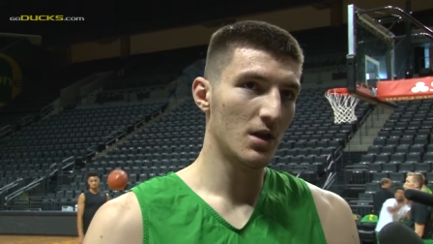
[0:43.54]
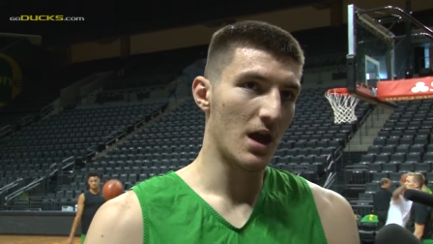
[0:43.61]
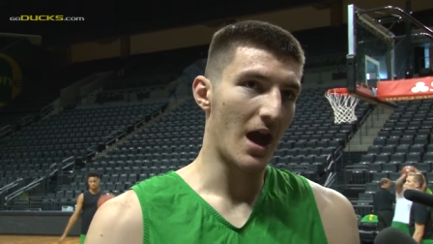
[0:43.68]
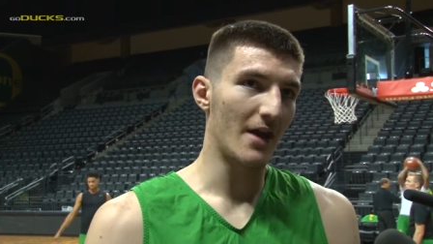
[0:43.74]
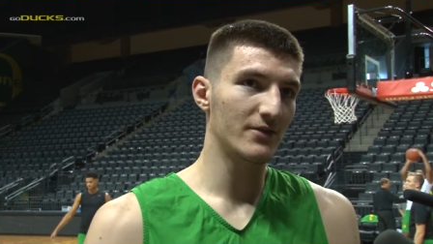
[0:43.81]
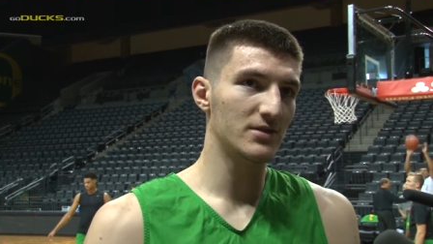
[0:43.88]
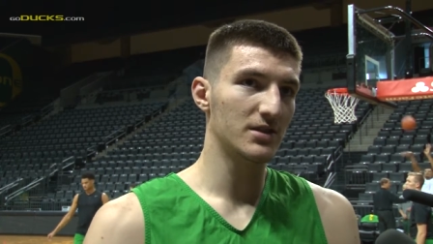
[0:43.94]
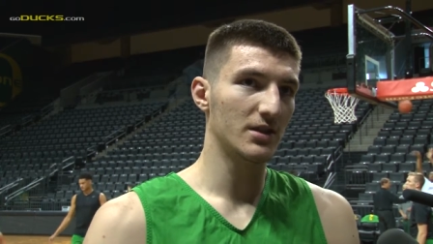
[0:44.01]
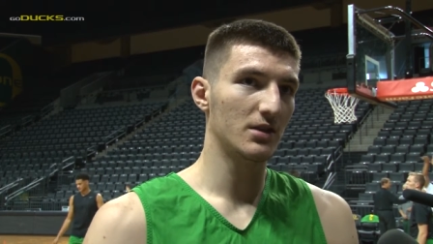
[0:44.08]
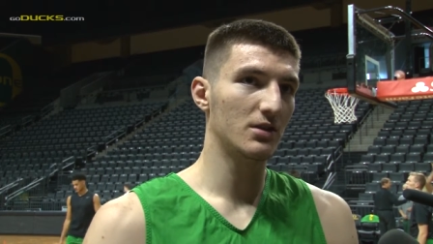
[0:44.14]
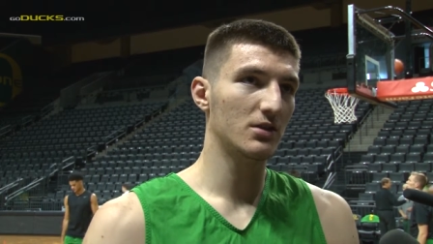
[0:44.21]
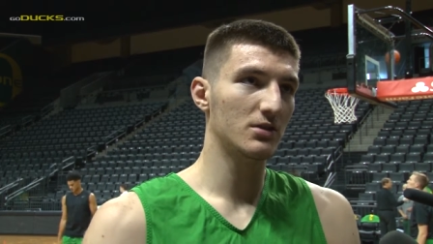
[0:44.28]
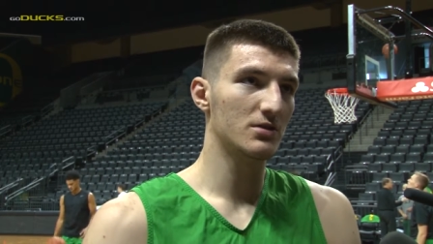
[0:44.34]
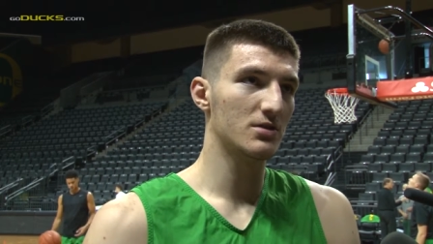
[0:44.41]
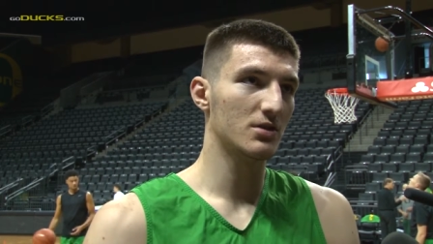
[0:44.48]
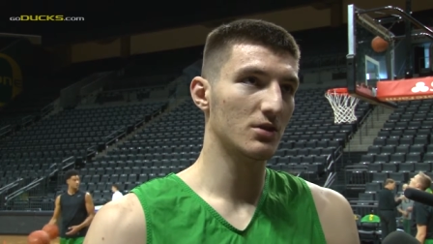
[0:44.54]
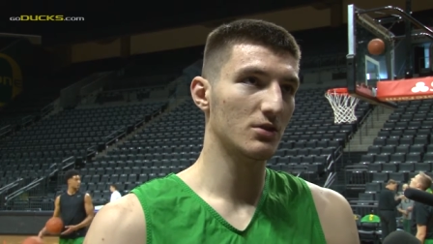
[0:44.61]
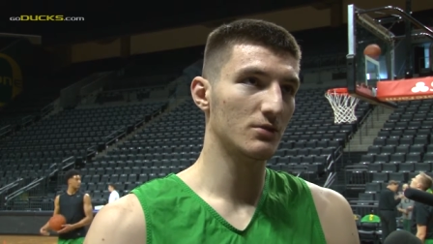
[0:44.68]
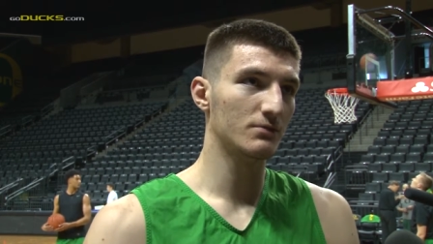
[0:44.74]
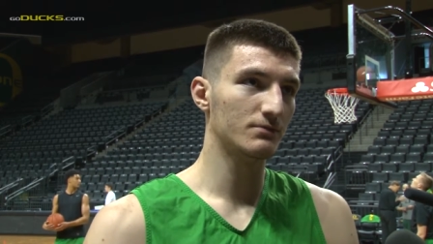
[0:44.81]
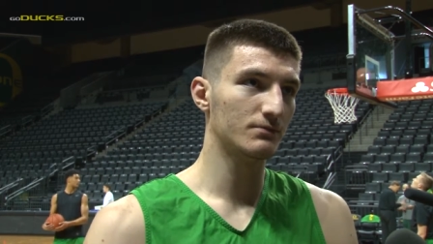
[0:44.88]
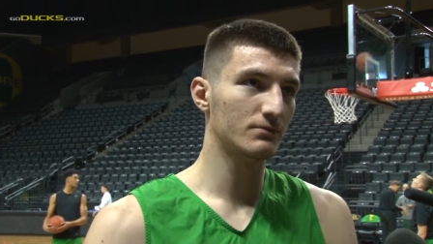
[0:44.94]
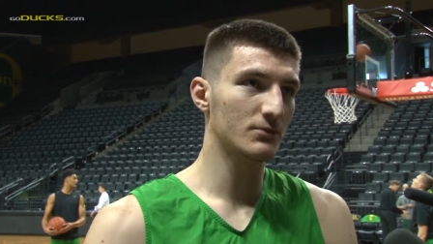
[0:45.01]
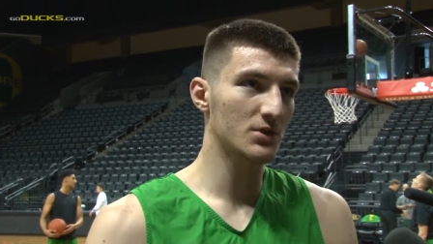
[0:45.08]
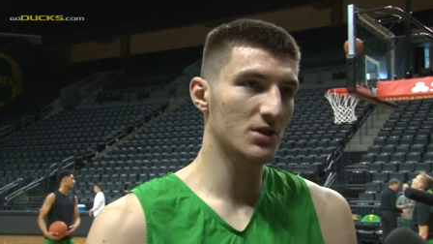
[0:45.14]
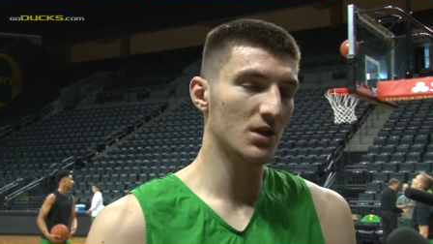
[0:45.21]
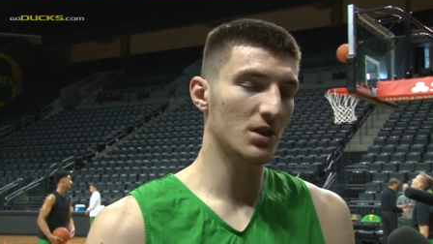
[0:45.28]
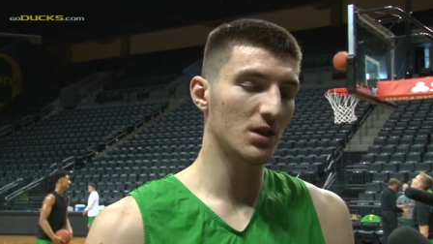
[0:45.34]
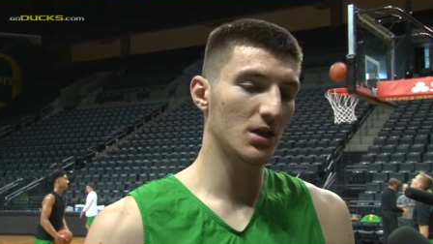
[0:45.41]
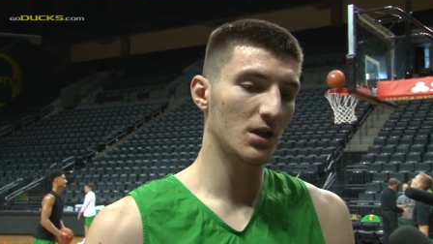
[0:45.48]
obviously good, so it's
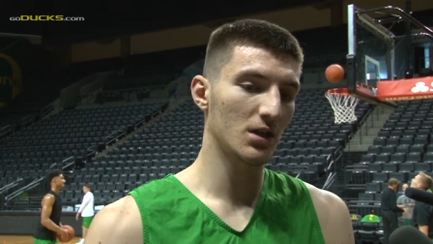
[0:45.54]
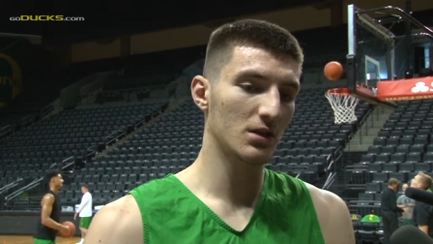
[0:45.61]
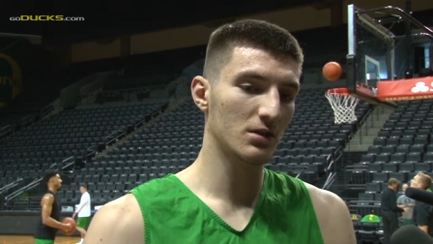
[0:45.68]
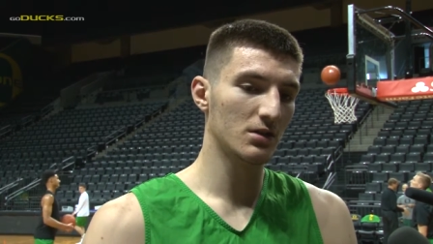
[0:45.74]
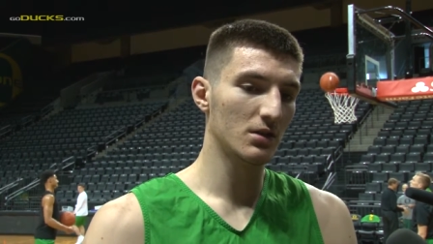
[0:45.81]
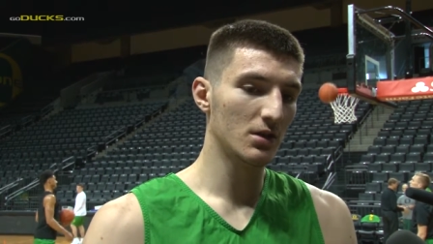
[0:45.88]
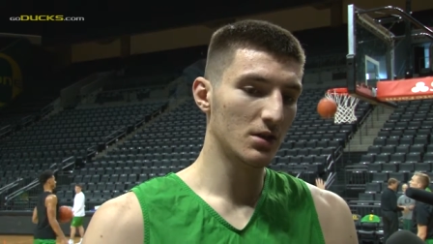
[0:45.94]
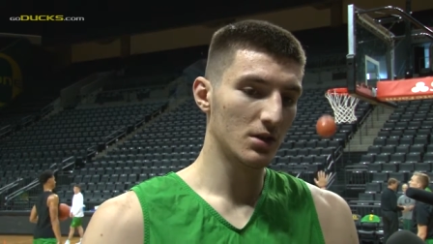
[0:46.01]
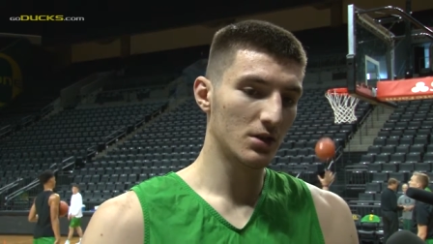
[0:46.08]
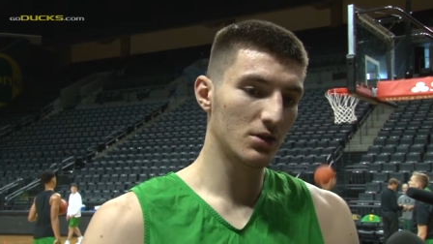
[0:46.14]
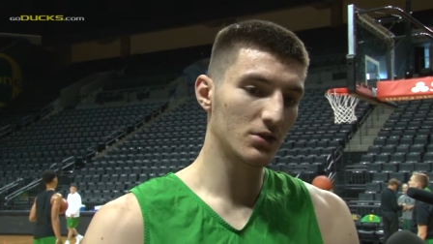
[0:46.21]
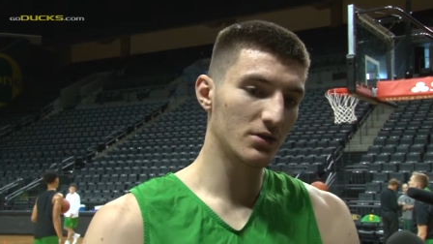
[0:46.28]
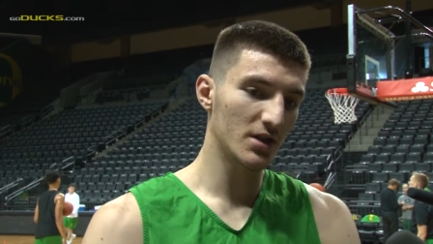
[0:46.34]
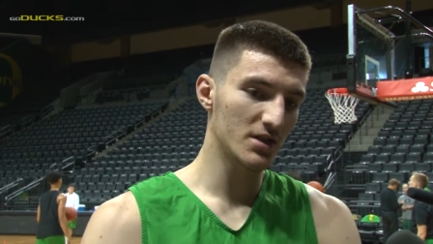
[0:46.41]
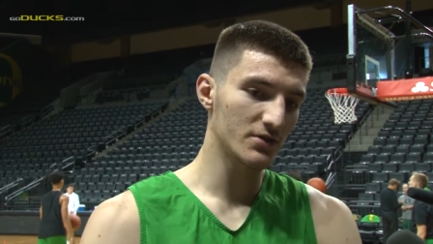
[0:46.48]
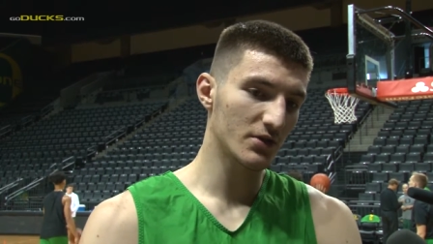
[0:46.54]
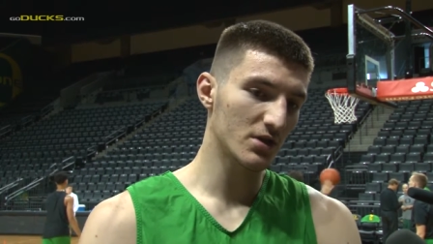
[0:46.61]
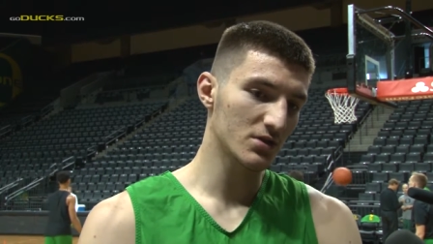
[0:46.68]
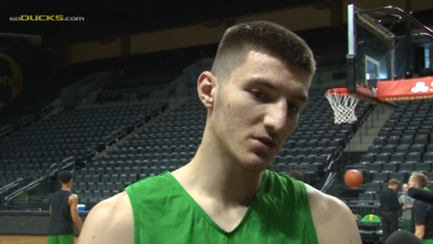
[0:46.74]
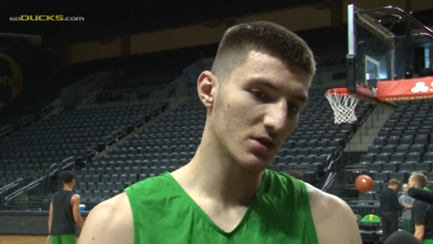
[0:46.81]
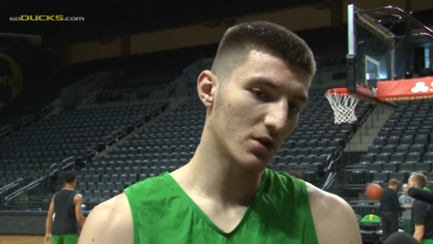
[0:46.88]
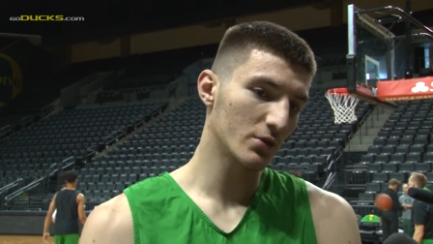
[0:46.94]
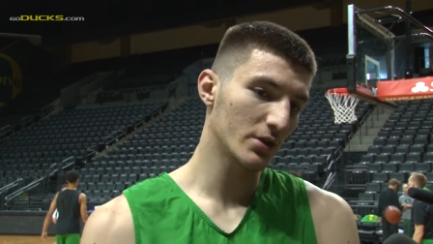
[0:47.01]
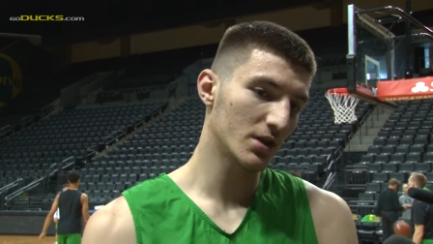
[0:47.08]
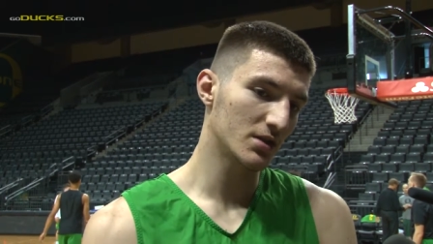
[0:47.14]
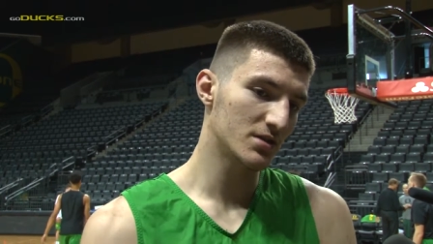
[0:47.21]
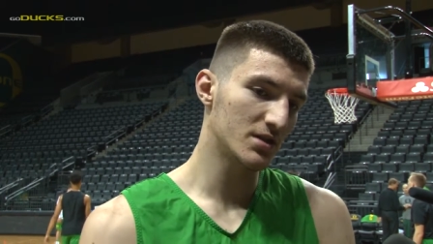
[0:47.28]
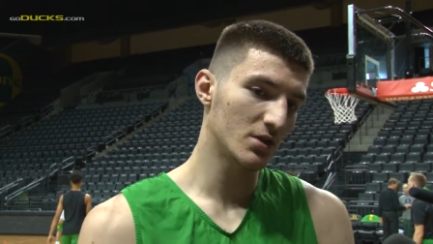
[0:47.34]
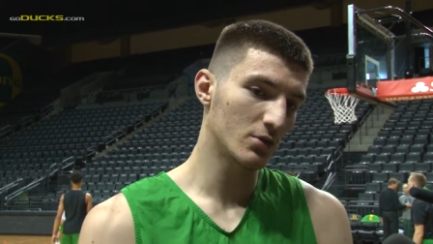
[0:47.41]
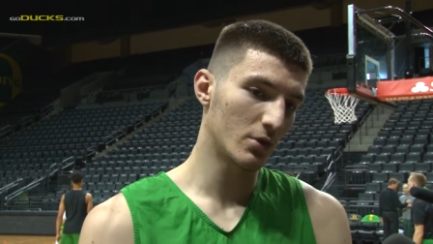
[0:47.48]
kind of like good test for us, so now we can
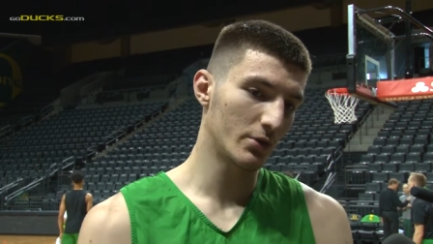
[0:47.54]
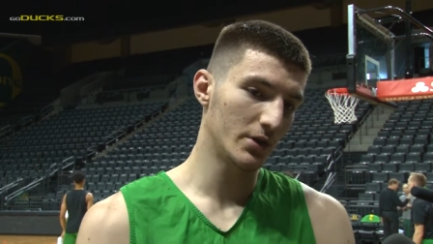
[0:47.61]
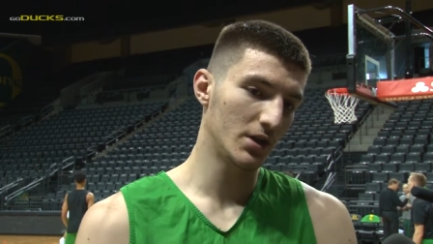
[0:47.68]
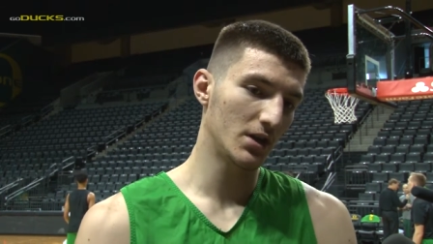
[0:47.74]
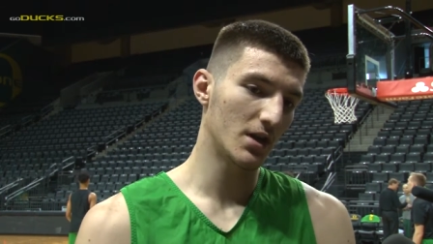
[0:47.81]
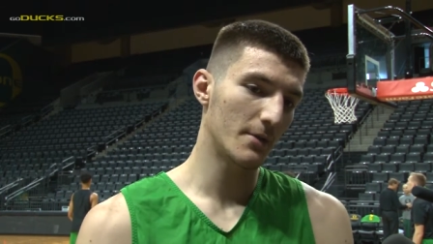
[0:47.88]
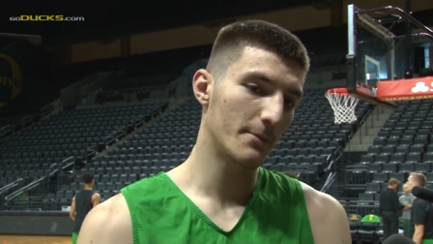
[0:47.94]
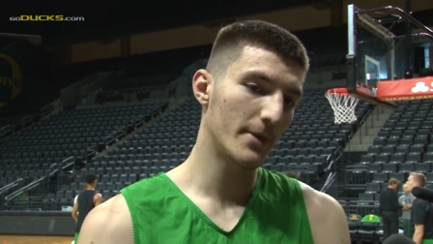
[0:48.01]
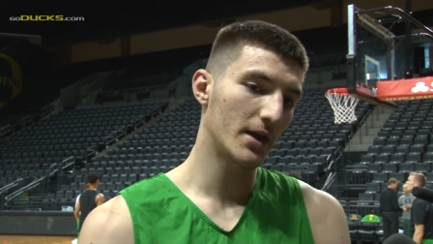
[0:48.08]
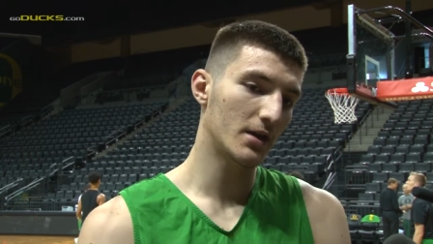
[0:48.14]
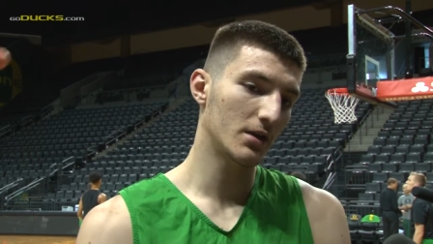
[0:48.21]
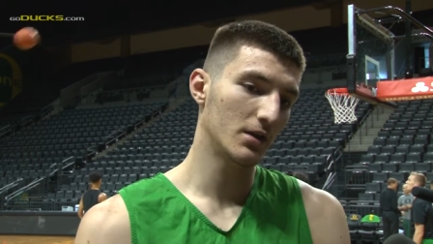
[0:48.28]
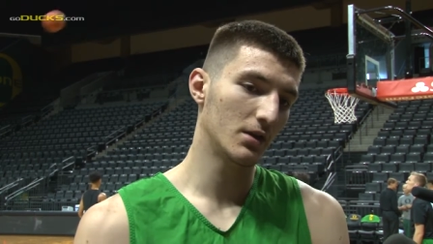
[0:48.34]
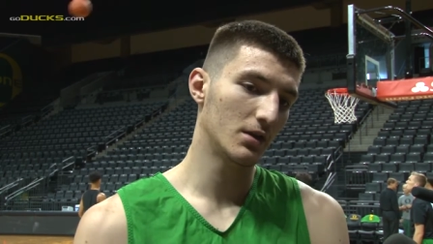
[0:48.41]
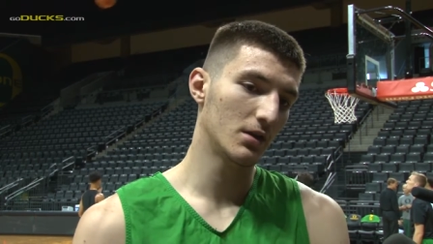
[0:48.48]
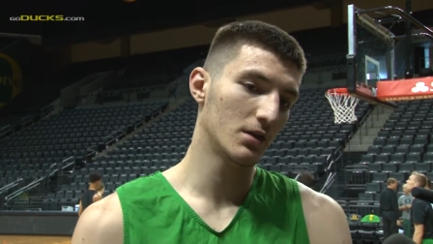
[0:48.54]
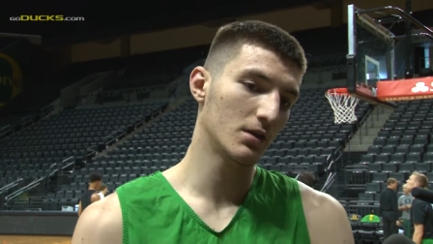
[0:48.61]
see what we need to get better in.